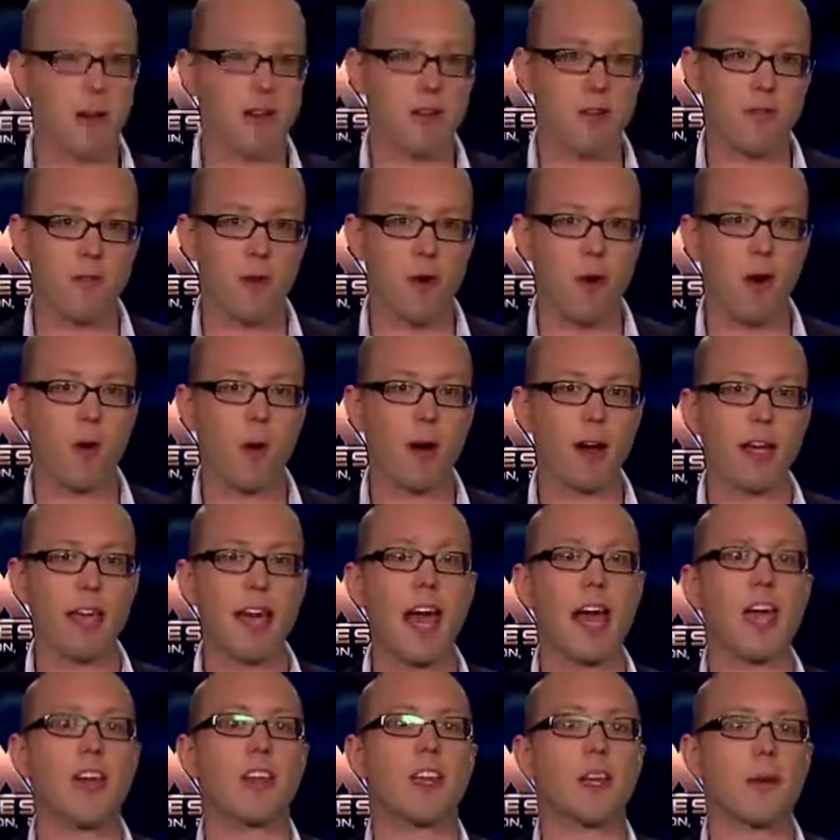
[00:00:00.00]
your
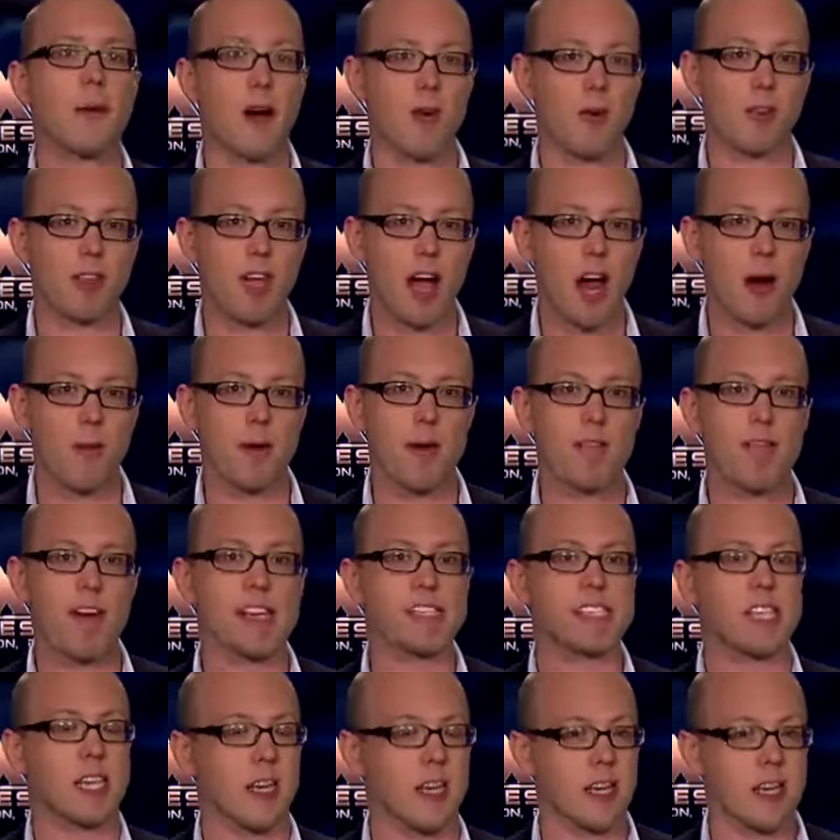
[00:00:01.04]
401k, you think about retirement
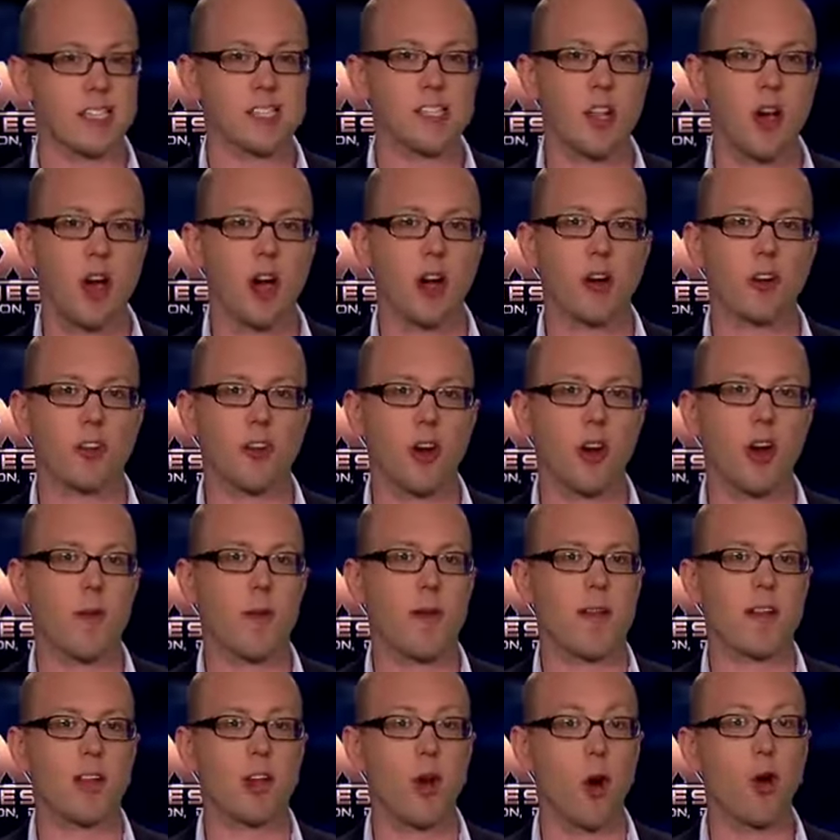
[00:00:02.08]
investing, it is longer term,
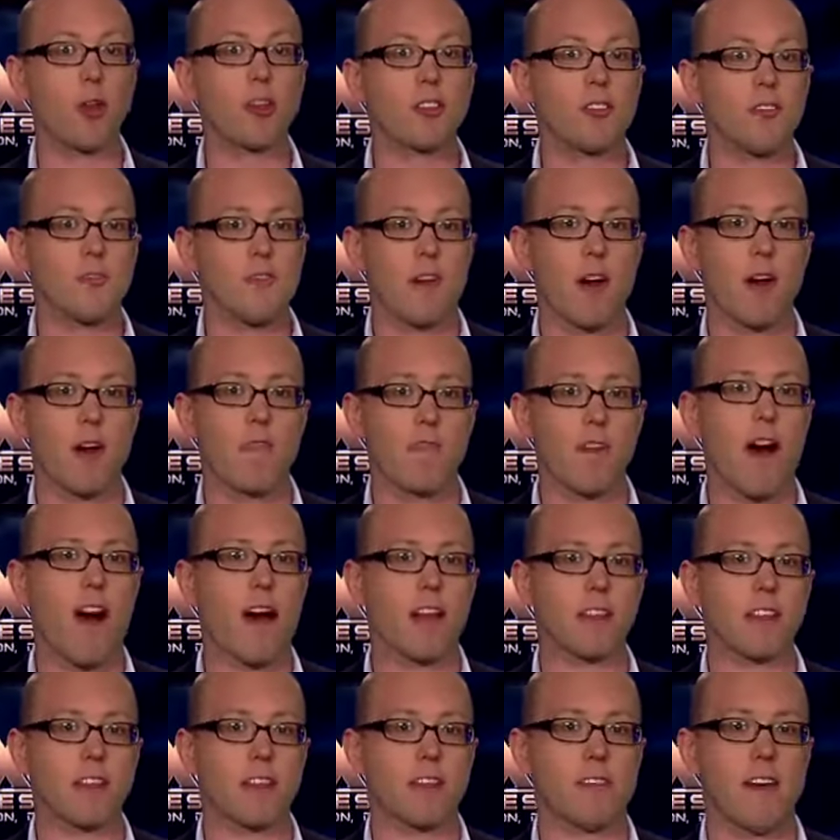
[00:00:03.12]
and gold is a very
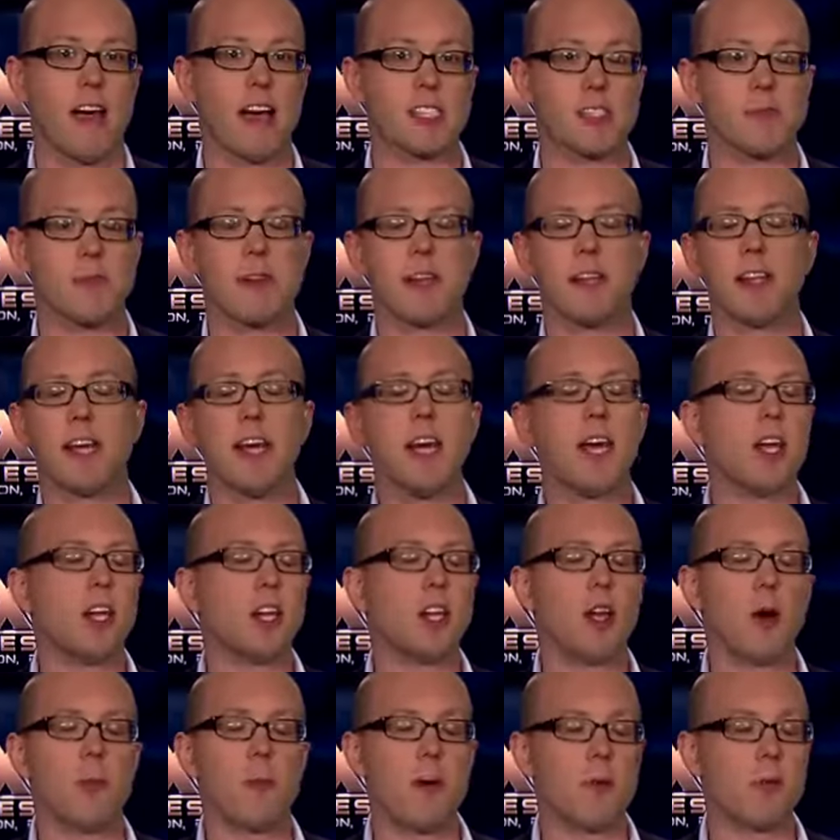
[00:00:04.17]
volatile investment. You
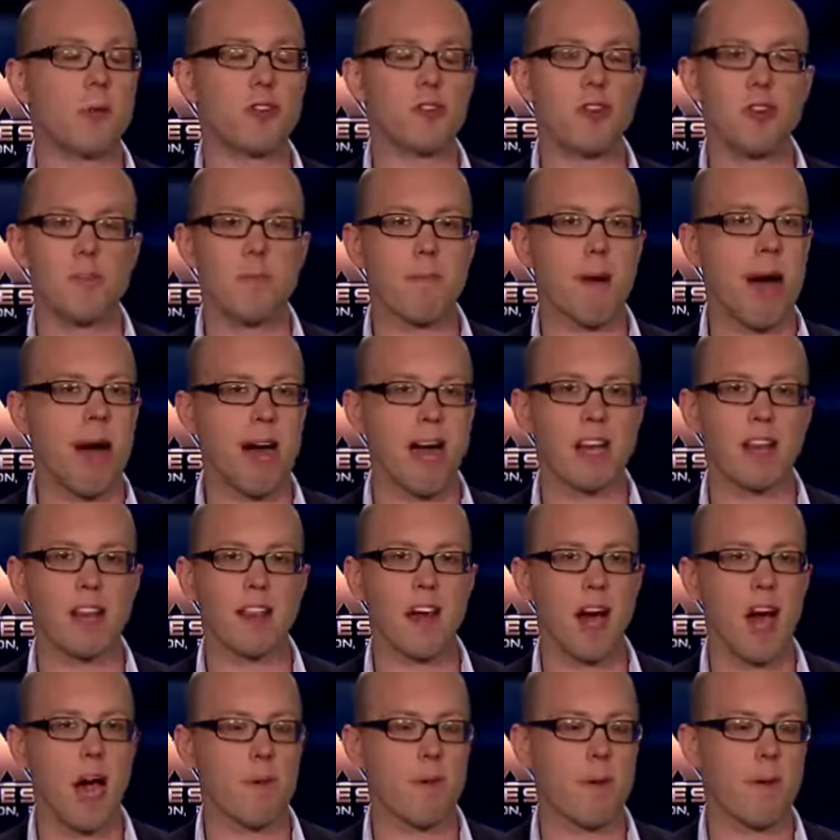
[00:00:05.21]
know, people shouldn't buy into the
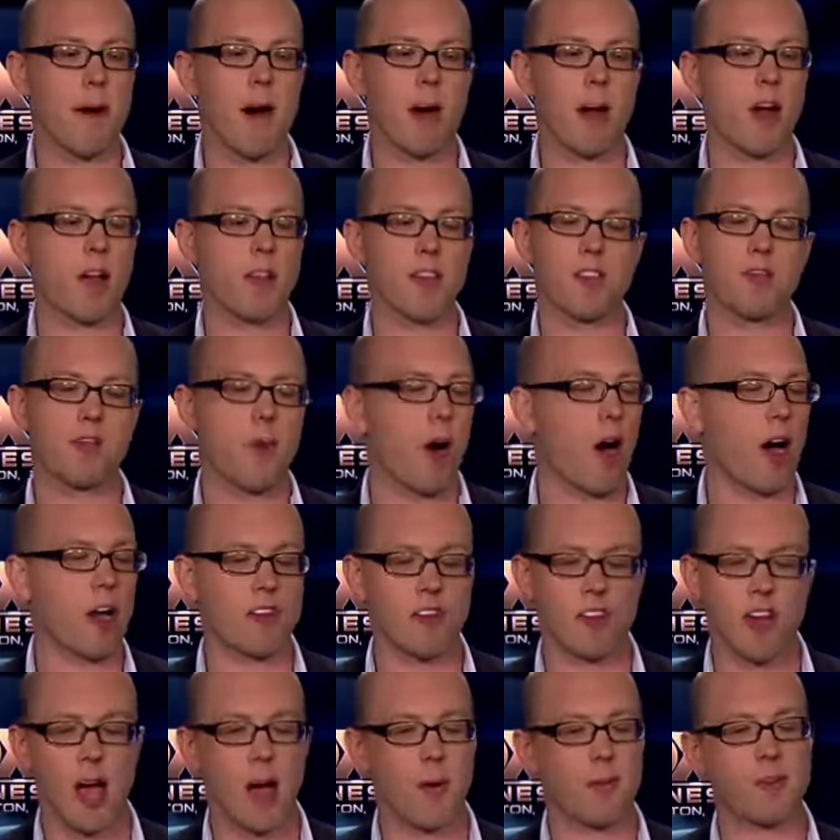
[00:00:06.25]
hype about all these pawn
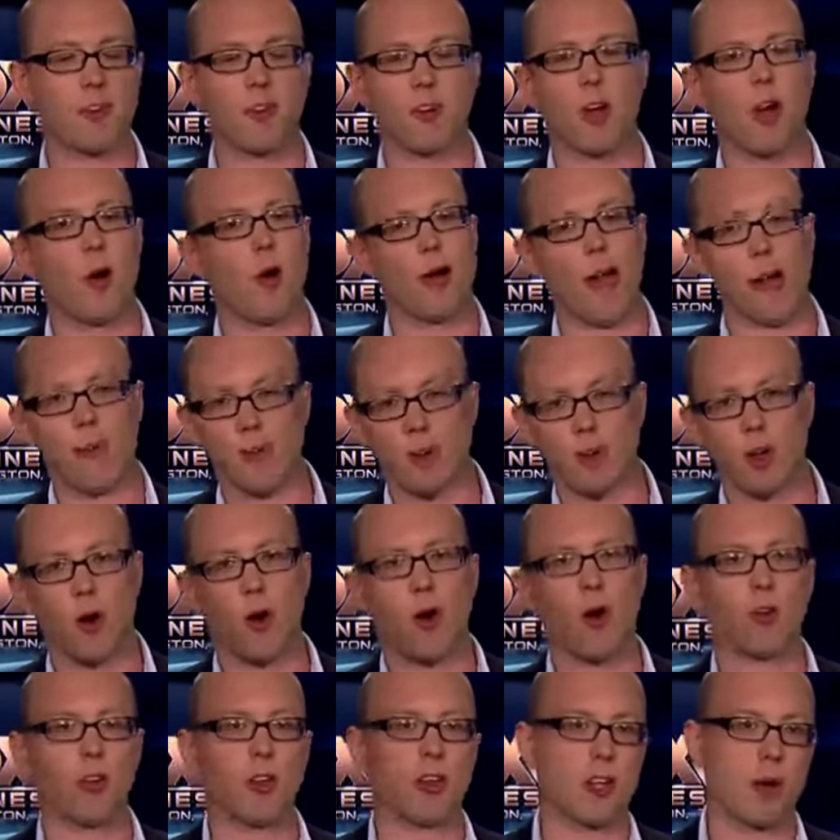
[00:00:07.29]
shops that are going after
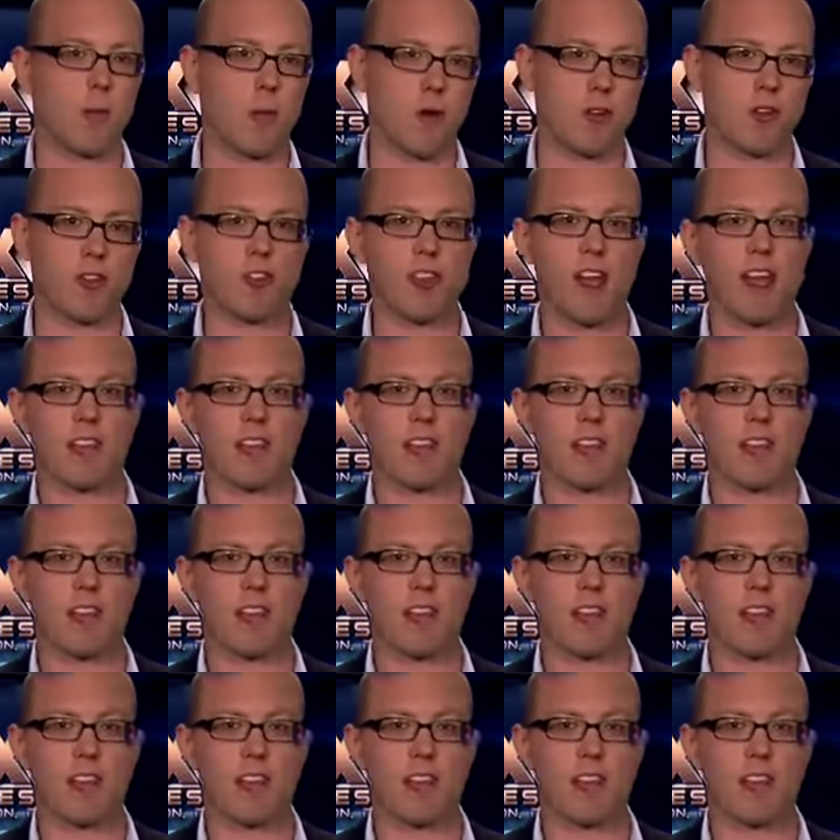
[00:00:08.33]
gold and the commercials on